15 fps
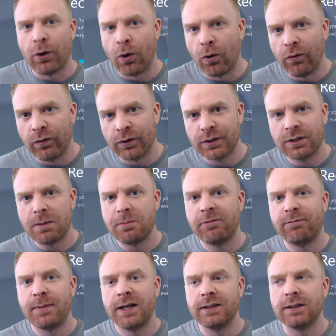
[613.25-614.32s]
over some
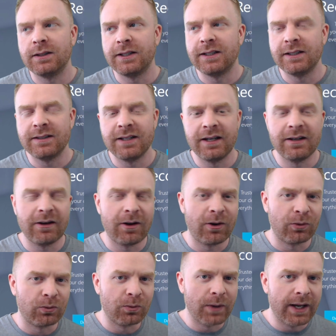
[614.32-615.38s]
of my deleted data
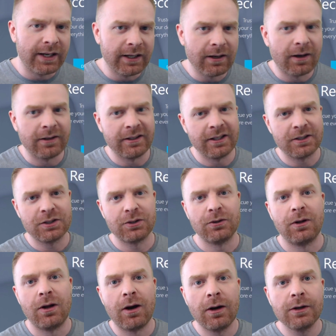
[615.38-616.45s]
already on the
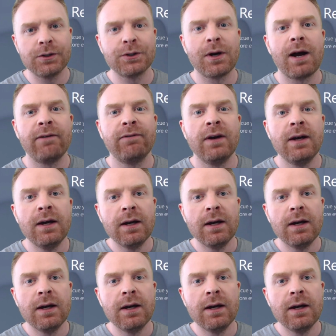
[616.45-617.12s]
external hard drive,